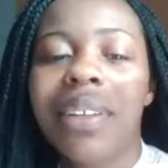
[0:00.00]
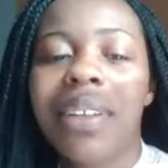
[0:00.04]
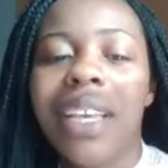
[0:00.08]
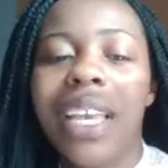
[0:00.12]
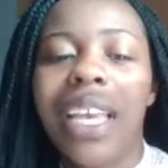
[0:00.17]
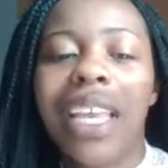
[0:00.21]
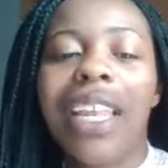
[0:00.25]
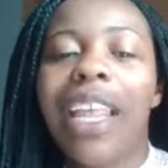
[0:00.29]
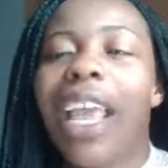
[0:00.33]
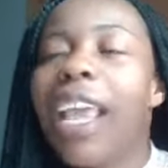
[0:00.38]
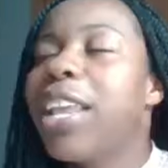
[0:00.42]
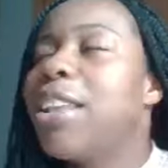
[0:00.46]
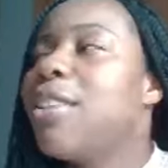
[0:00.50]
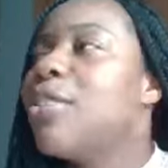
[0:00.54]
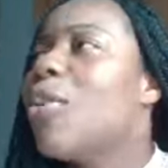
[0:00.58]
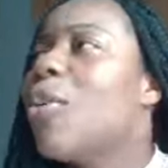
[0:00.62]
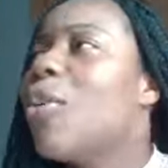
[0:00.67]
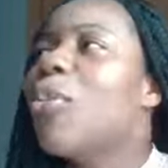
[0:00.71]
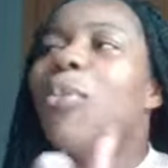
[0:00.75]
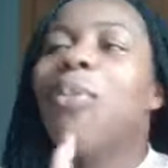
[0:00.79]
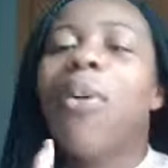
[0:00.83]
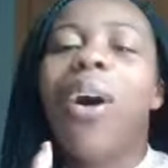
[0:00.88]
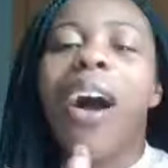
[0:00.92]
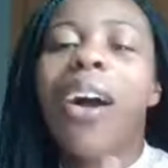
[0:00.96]
It ain't no
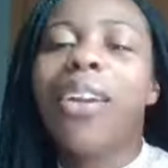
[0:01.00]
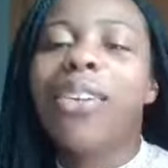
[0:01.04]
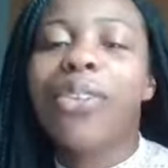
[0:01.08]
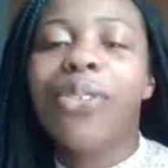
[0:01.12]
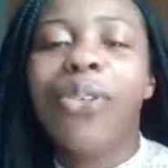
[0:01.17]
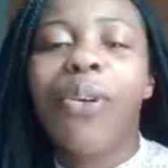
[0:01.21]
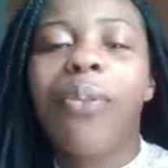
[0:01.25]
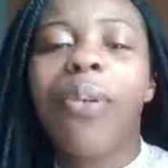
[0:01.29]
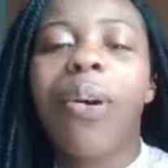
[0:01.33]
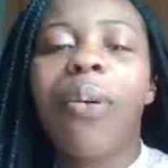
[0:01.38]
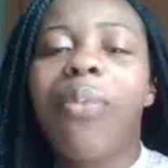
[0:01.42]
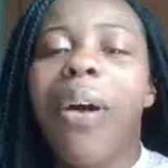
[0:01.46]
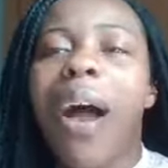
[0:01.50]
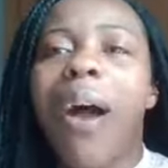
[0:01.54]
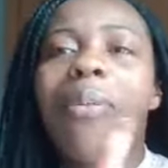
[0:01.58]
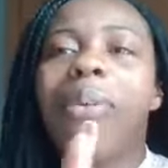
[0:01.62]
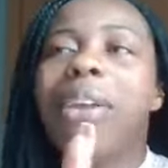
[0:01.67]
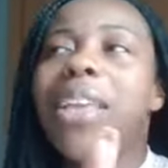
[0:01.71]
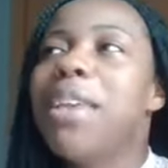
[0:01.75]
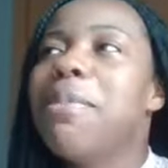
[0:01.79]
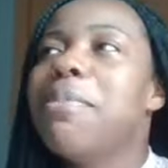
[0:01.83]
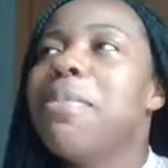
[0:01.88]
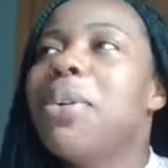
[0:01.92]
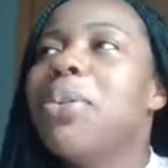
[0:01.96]
water nowhere. Why would
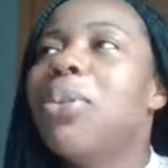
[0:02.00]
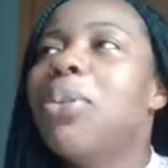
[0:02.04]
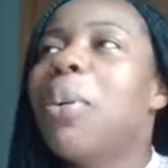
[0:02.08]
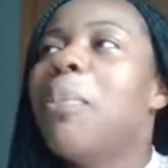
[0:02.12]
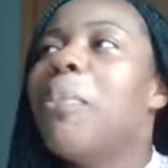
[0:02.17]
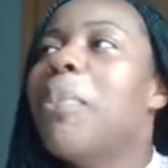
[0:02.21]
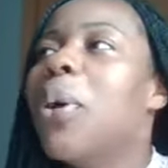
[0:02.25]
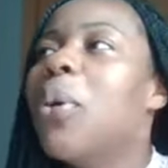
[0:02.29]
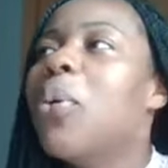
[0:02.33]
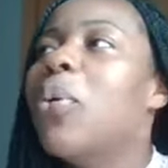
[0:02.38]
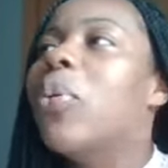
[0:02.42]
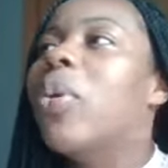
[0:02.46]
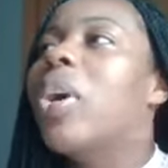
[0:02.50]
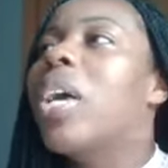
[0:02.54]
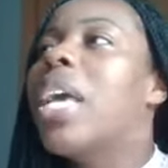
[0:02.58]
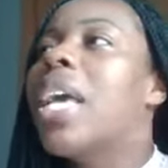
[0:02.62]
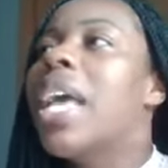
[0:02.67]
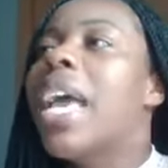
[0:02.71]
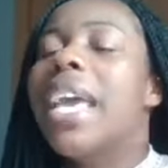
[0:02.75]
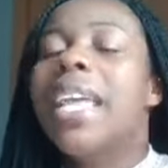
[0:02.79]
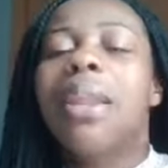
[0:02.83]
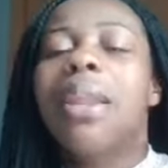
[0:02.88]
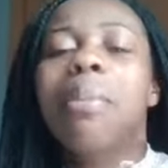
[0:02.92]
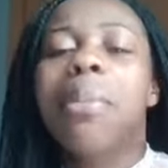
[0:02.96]
he build a boat
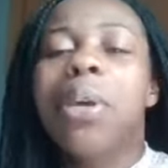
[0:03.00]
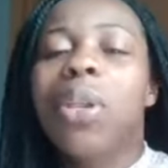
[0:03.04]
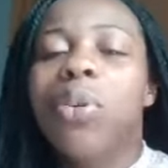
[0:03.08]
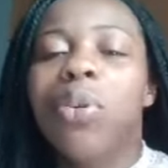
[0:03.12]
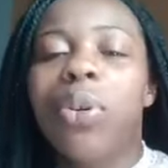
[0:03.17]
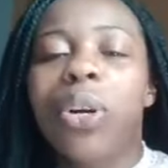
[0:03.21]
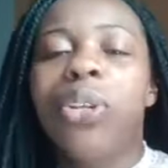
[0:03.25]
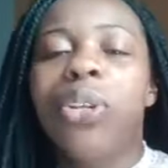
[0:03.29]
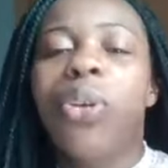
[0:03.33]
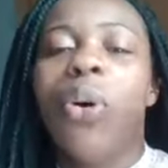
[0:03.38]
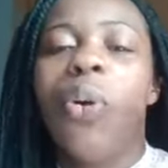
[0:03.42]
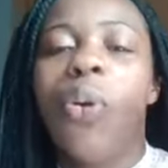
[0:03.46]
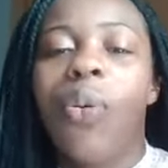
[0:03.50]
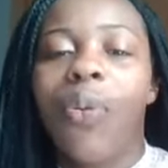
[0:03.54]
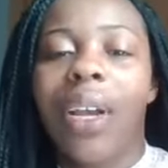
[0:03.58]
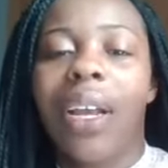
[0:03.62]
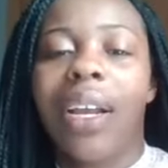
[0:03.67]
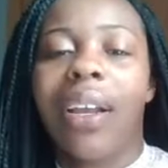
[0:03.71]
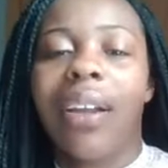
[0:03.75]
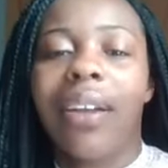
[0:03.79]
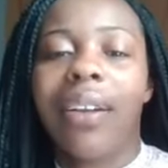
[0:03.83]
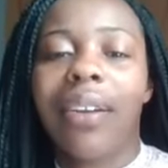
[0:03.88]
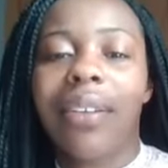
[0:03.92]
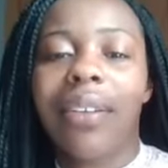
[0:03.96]
in the middle of nowhere?
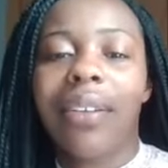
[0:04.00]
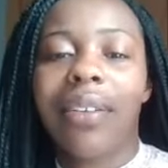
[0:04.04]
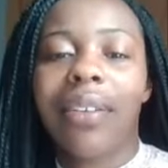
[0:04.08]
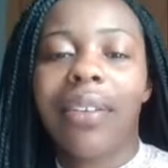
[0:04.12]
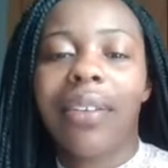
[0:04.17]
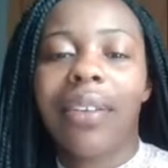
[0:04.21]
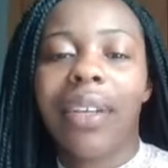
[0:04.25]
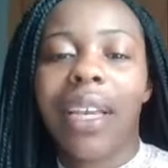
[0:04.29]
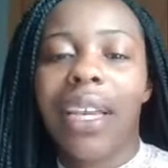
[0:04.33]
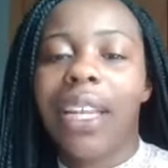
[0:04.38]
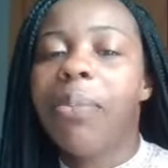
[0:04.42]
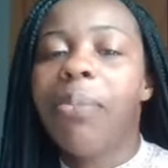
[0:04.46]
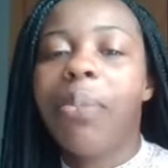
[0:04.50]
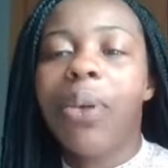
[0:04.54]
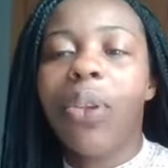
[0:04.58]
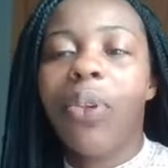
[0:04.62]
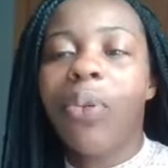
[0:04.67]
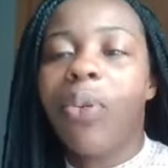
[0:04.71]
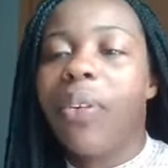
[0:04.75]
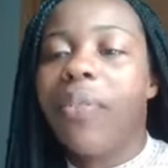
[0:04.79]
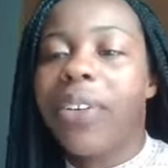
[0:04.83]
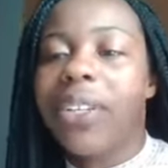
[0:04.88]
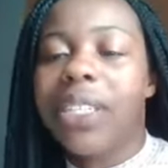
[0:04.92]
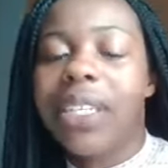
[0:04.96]
In the
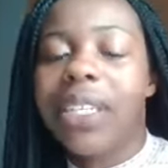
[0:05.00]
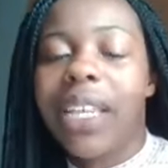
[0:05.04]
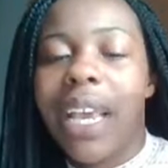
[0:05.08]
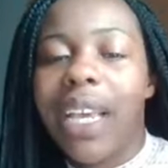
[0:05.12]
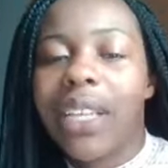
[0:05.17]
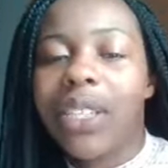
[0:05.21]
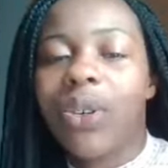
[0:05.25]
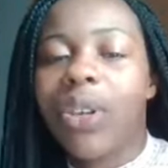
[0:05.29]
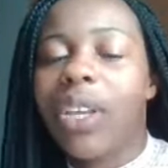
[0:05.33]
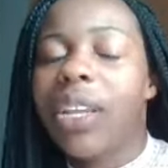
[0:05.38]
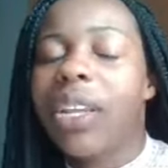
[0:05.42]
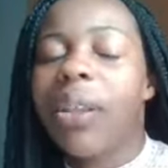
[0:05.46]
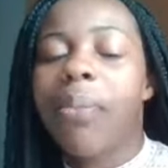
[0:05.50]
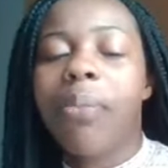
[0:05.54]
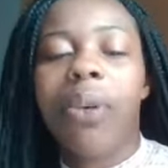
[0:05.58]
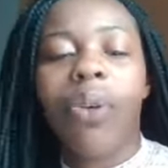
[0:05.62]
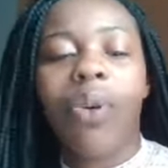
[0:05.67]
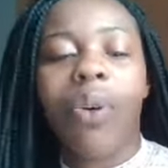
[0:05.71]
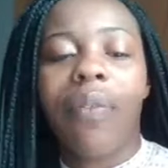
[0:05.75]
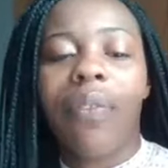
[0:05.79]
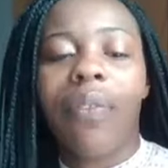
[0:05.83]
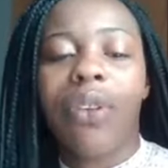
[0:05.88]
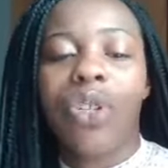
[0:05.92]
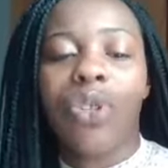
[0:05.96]
middle of a desert? In the
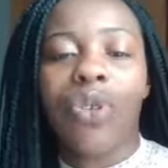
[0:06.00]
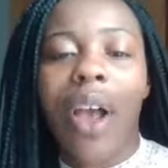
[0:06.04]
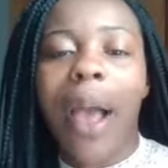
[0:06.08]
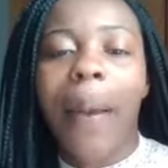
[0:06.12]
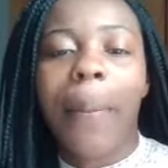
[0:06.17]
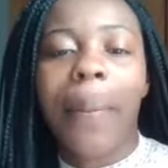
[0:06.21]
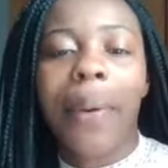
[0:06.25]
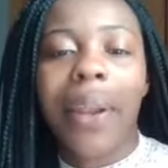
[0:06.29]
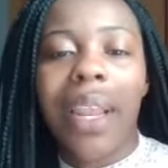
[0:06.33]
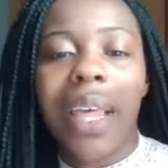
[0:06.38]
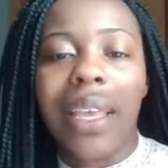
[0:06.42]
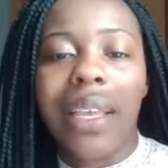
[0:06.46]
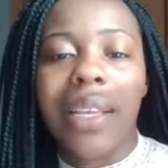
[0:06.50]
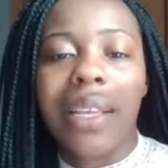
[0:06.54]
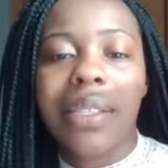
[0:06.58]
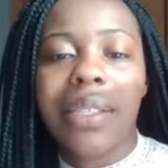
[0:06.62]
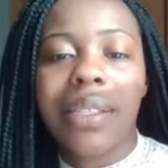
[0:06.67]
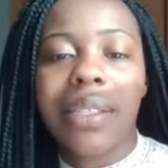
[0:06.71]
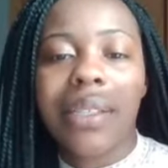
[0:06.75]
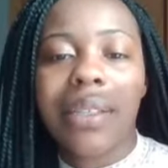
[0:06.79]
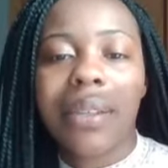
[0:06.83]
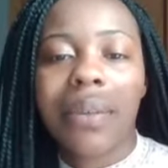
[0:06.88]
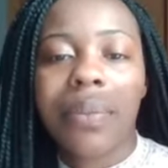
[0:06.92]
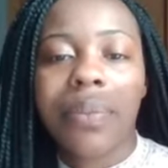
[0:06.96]
middle of a dry place?